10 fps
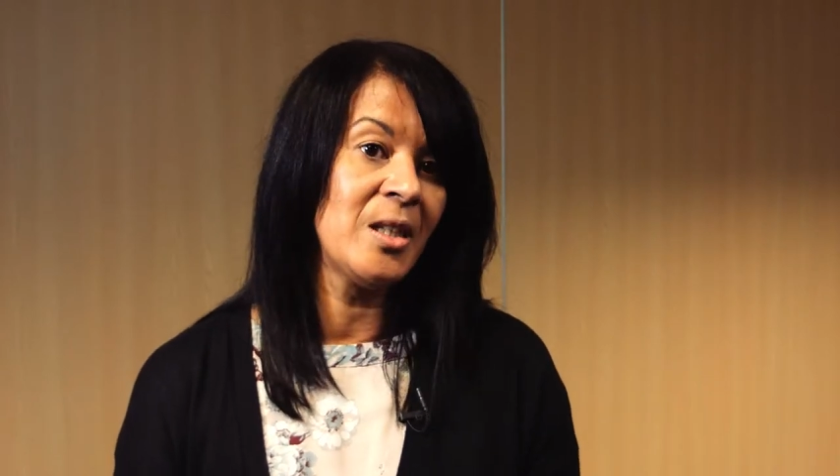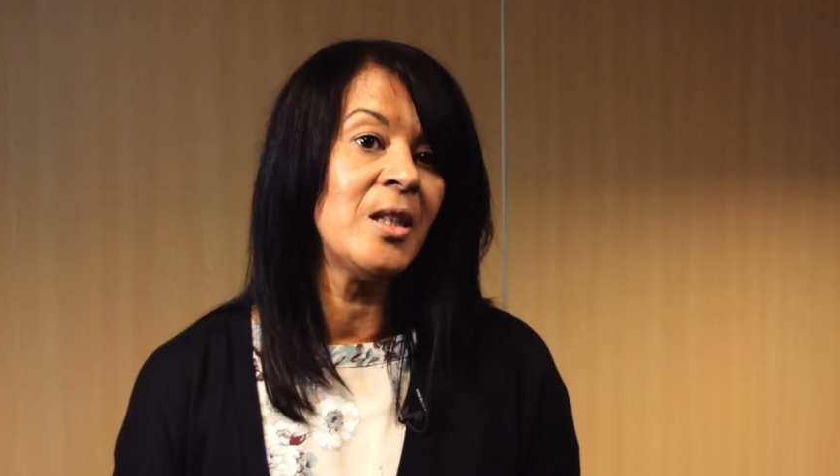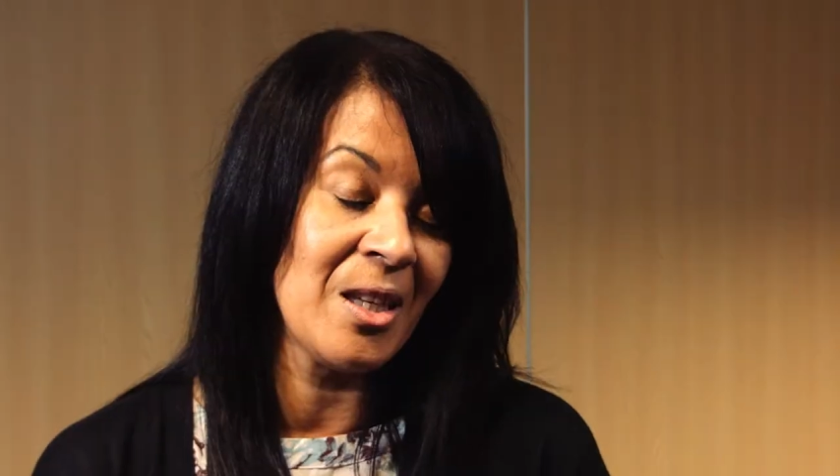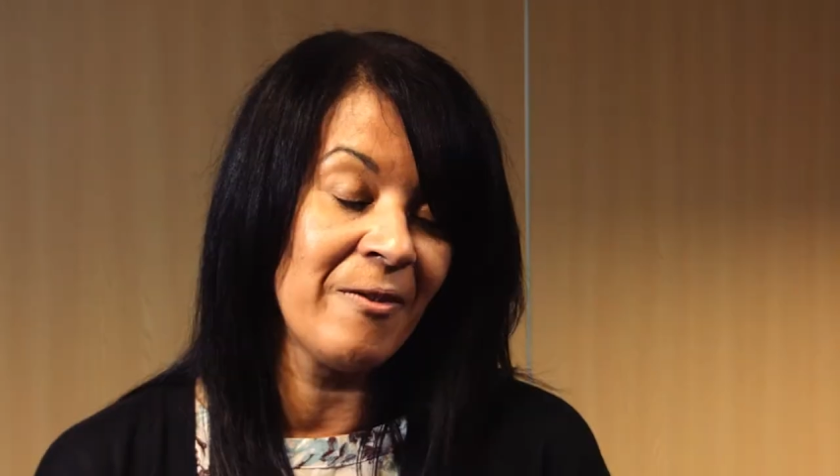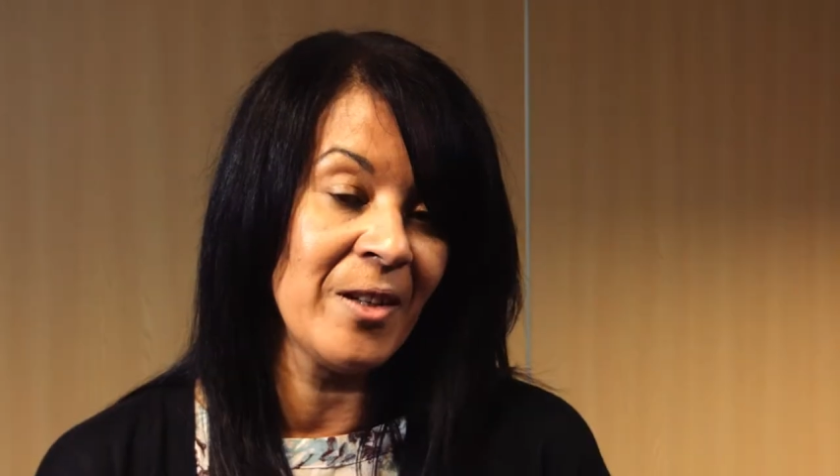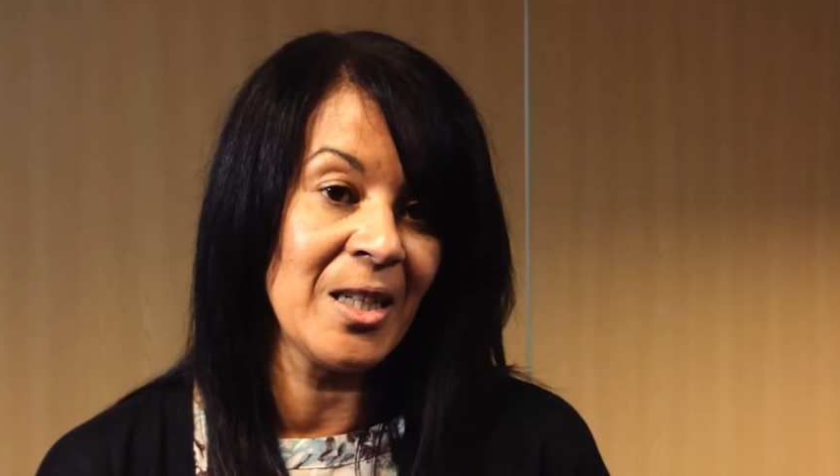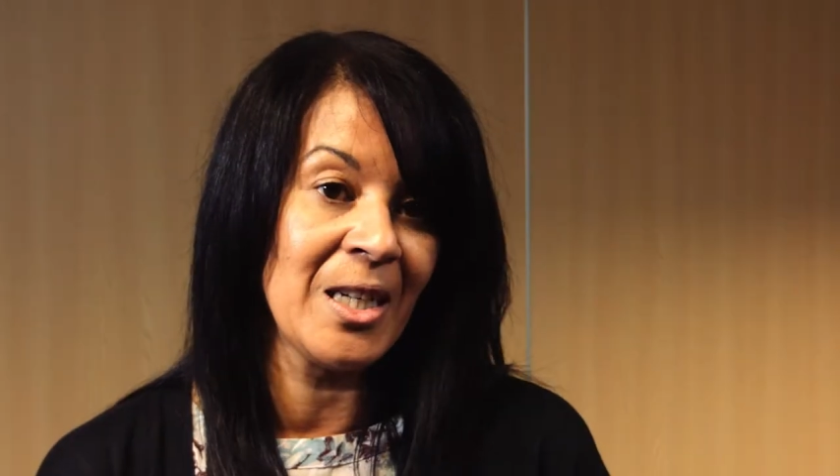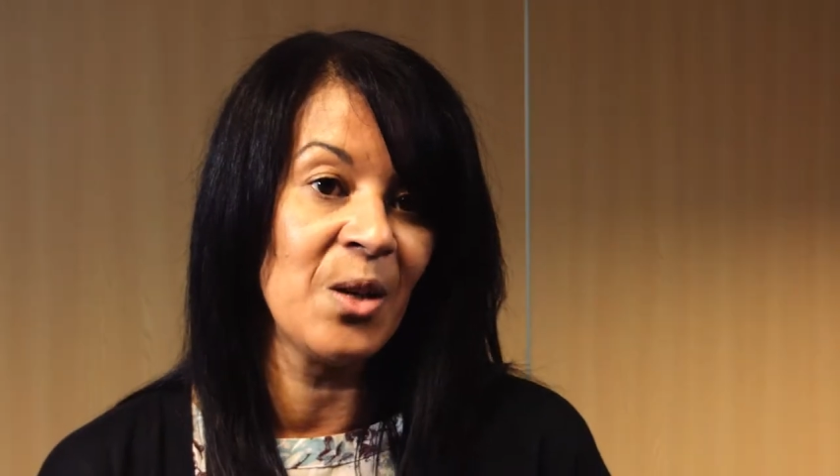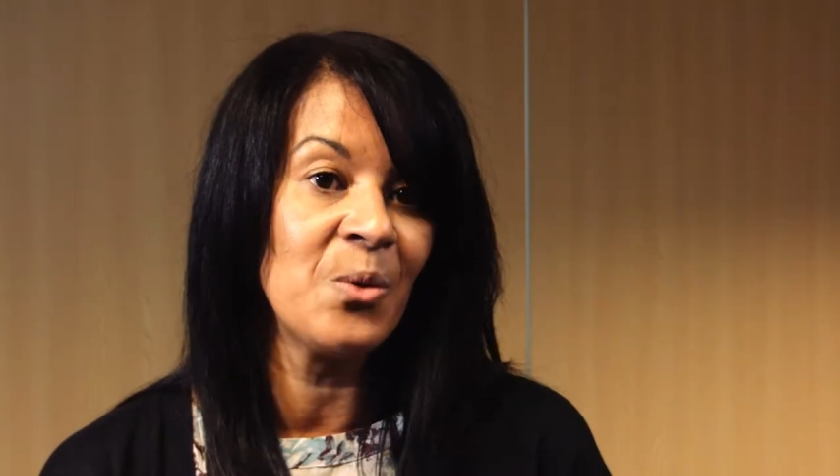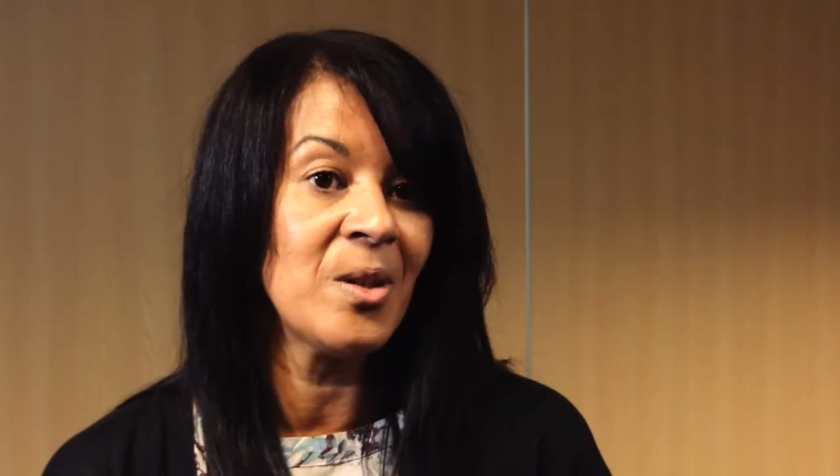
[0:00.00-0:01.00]
and they filtered
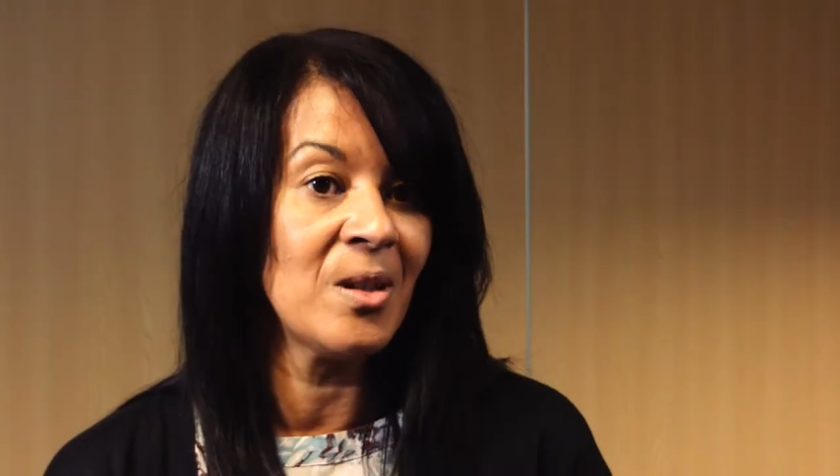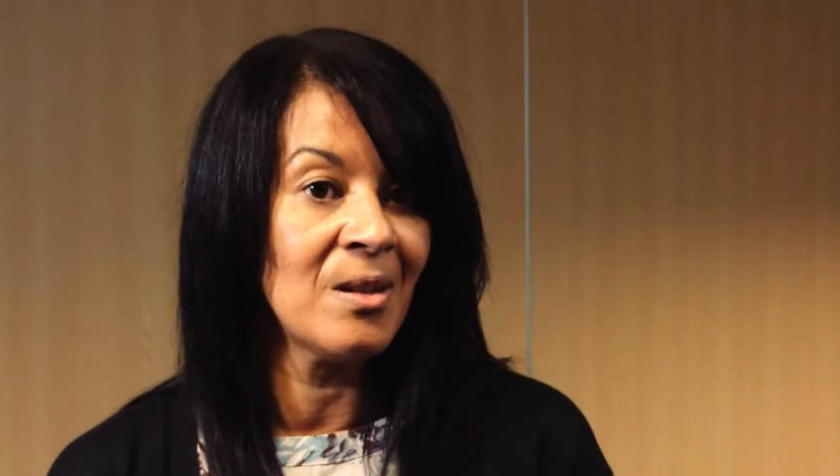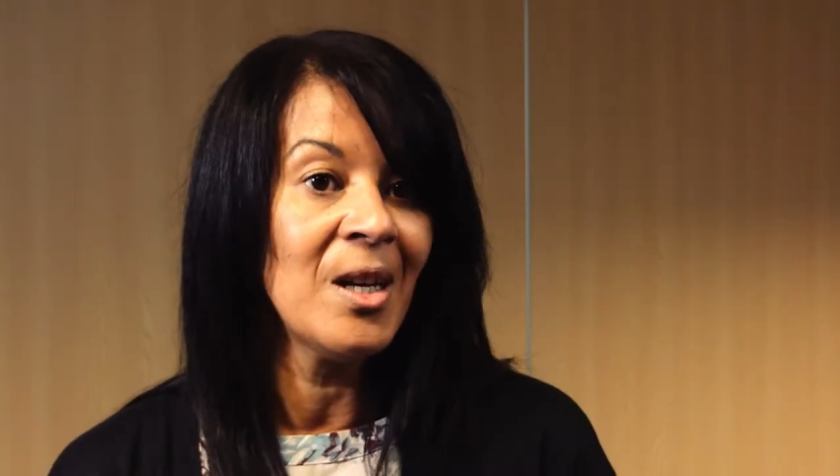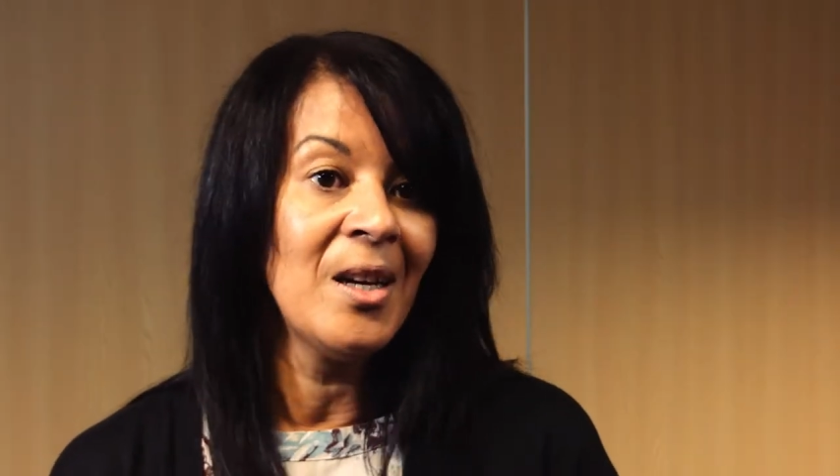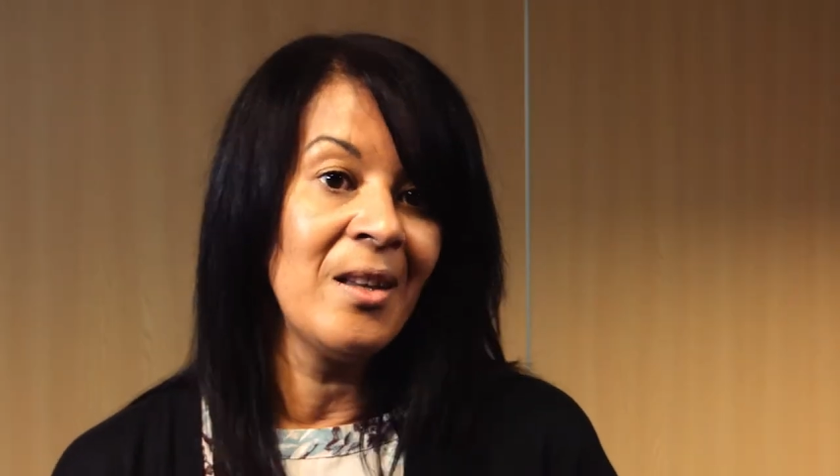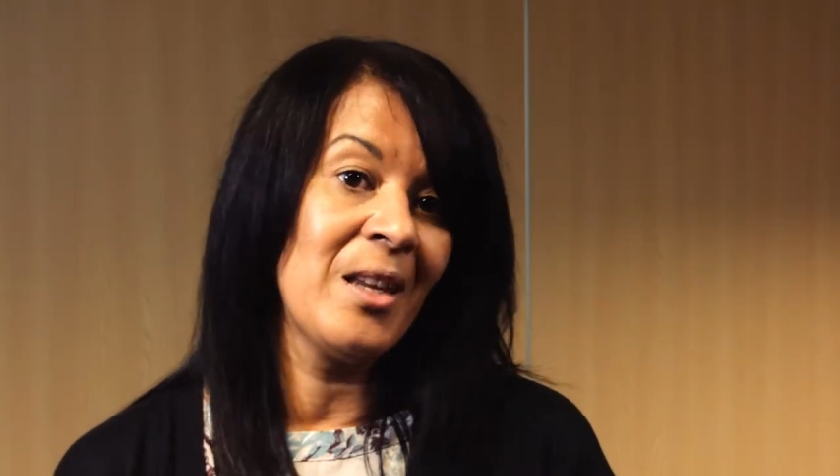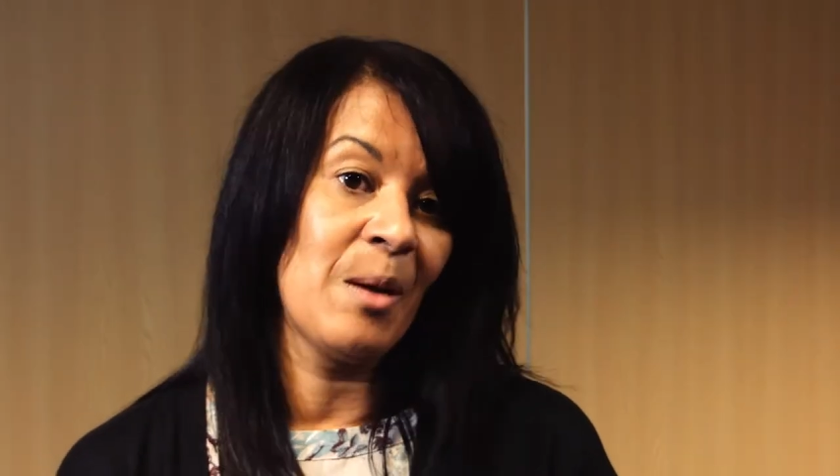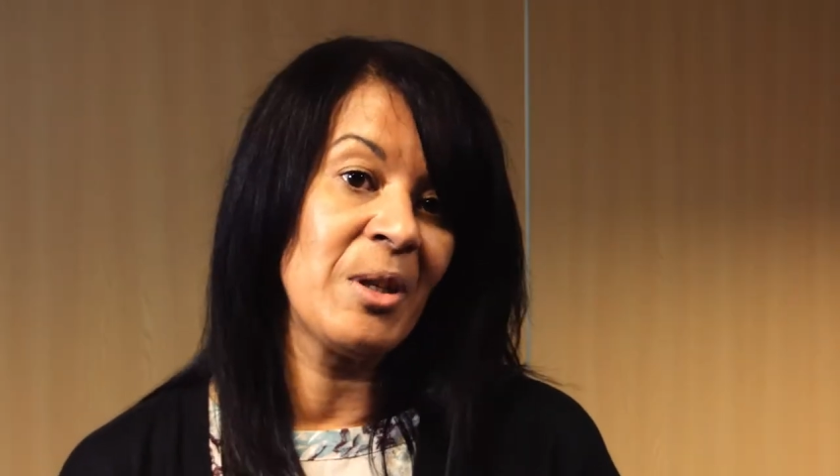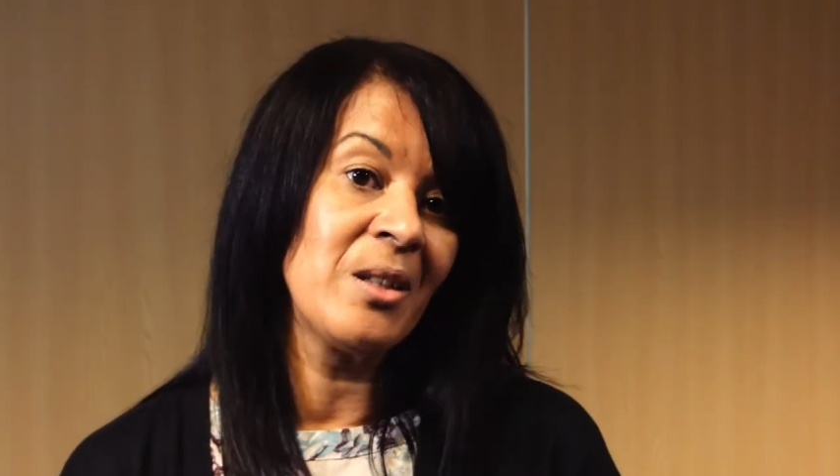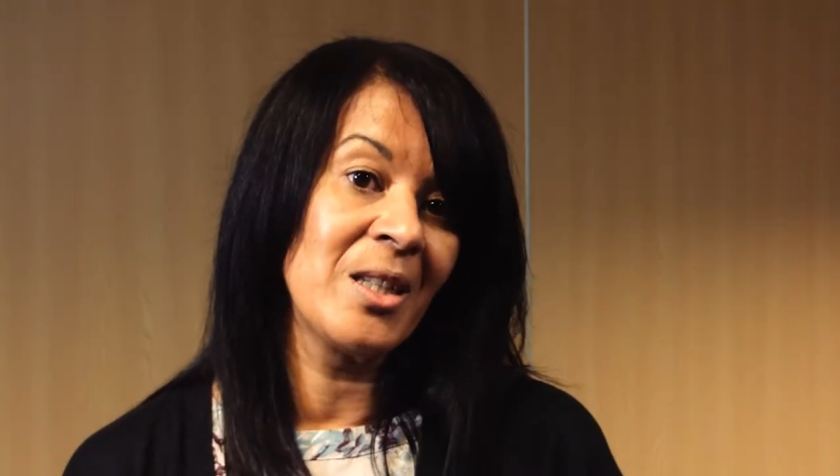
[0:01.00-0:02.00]
out the
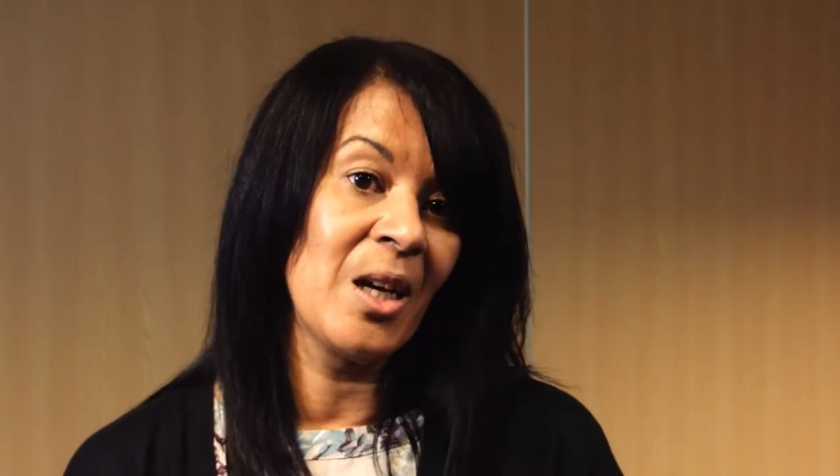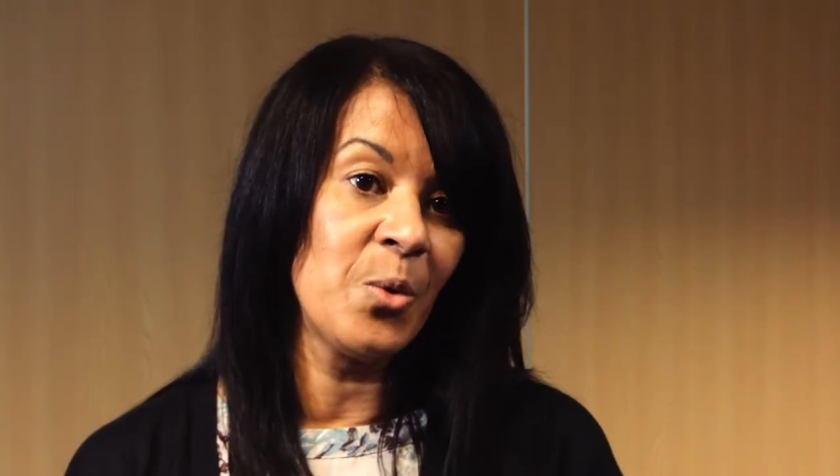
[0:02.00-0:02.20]
applicants that